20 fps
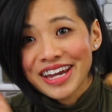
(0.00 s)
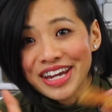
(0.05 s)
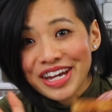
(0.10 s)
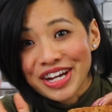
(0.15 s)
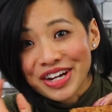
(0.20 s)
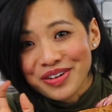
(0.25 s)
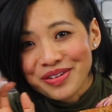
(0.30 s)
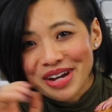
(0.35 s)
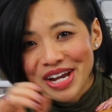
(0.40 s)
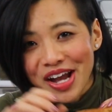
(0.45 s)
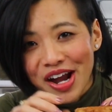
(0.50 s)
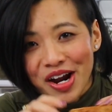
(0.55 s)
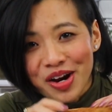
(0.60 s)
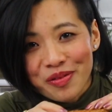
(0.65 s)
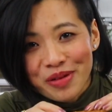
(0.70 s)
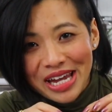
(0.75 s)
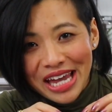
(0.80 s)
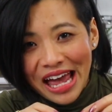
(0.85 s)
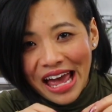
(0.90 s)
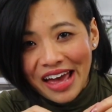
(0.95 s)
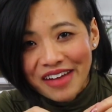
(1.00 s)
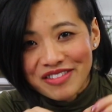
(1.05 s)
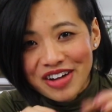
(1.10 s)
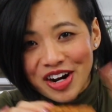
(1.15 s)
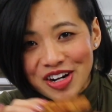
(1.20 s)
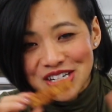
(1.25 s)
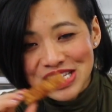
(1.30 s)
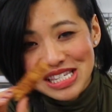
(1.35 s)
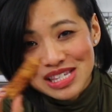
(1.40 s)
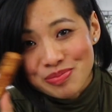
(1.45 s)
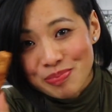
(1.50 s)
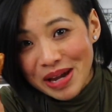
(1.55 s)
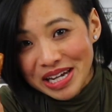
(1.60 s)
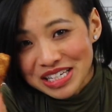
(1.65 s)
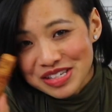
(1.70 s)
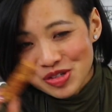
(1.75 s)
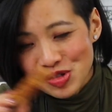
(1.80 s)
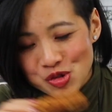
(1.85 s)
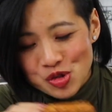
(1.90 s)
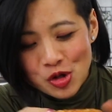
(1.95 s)
Here we are, we have our
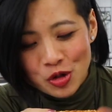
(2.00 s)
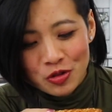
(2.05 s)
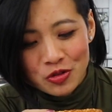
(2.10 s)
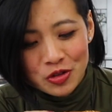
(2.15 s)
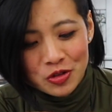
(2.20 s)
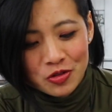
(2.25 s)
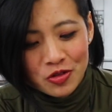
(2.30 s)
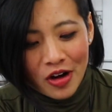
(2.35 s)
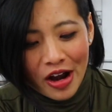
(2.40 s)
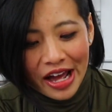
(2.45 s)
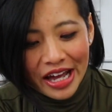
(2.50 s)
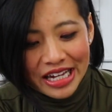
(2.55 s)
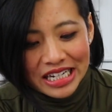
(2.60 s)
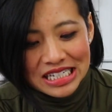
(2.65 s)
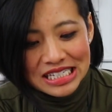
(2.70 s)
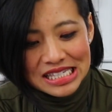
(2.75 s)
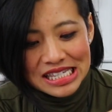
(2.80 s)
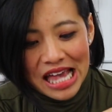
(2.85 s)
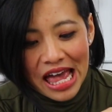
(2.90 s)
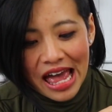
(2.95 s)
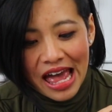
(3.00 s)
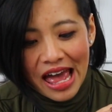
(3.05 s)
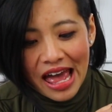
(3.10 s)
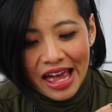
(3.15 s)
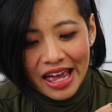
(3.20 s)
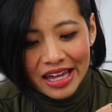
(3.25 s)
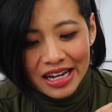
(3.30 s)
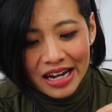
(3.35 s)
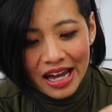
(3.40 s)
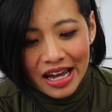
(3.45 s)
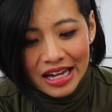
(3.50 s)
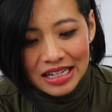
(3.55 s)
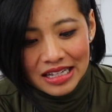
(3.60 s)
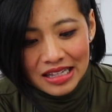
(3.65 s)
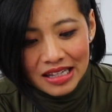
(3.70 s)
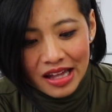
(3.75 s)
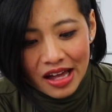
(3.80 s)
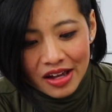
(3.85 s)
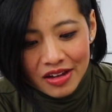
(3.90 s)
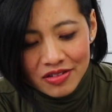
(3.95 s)
spiced tofu fries, and I
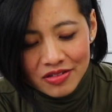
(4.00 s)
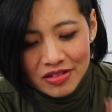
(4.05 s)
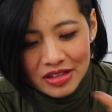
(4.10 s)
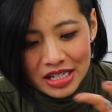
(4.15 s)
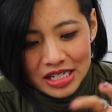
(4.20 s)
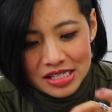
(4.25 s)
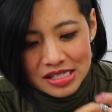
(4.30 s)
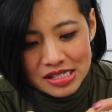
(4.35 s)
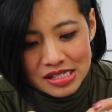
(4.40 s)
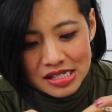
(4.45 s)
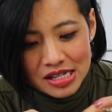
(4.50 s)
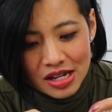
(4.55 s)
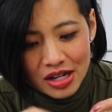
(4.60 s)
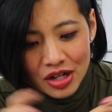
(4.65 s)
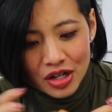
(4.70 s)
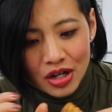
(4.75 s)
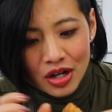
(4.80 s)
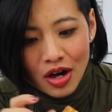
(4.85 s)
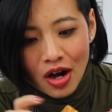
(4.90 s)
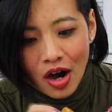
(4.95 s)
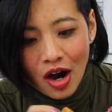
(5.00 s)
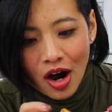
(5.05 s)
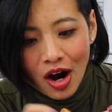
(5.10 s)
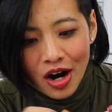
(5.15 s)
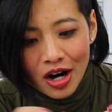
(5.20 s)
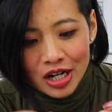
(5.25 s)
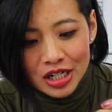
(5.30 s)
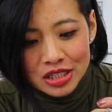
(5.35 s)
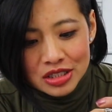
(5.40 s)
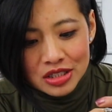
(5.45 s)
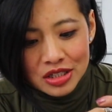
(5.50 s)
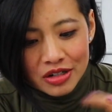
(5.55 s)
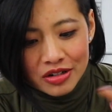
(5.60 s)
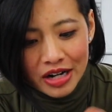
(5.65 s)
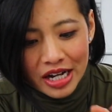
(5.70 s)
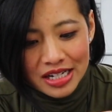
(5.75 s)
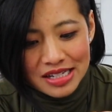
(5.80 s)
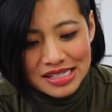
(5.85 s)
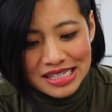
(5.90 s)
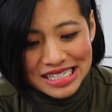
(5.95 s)
love this hard
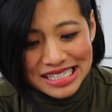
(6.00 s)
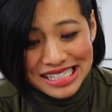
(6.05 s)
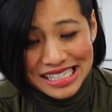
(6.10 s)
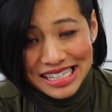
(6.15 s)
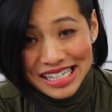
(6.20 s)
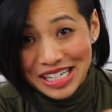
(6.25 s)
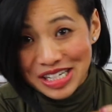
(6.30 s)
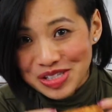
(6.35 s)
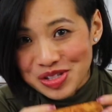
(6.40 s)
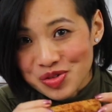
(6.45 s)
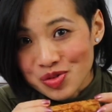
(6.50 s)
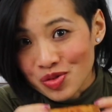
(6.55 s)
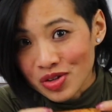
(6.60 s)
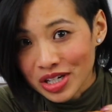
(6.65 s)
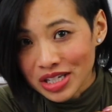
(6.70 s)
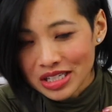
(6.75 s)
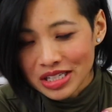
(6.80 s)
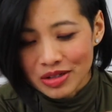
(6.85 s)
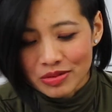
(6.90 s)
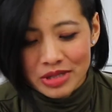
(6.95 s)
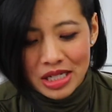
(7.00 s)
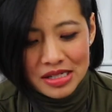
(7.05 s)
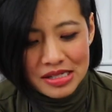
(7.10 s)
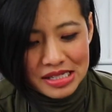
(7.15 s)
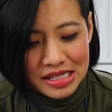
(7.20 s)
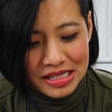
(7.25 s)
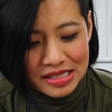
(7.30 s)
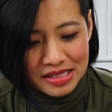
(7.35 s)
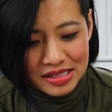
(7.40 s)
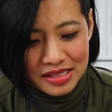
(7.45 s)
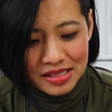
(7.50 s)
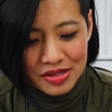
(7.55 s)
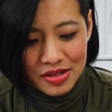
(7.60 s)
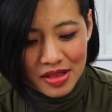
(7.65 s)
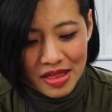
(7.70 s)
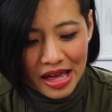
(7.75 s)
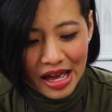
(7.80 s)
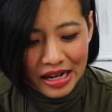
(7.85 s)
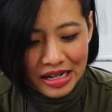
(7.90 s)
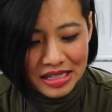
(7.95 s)
crust. I see that it's really well seasoned, so
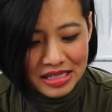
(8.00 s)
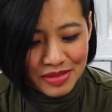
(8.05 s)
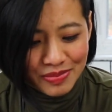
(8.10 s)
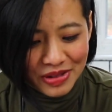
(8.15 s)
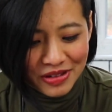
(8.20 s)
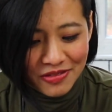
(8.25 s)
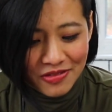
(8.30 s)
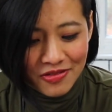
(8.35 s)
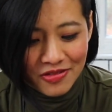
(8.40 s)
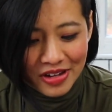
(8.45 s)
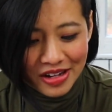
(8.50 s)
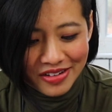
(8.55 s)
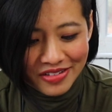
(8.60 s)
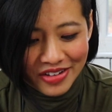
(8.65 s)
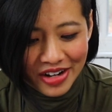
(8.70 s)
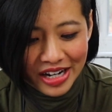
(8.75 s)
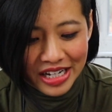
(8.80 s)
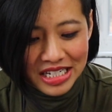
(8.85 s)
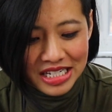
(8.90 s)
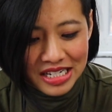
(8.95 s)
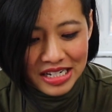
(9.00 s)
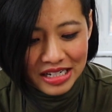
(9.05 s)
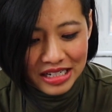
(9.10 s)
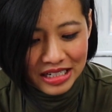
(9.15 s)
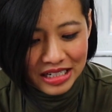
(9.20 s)
that is my favorite.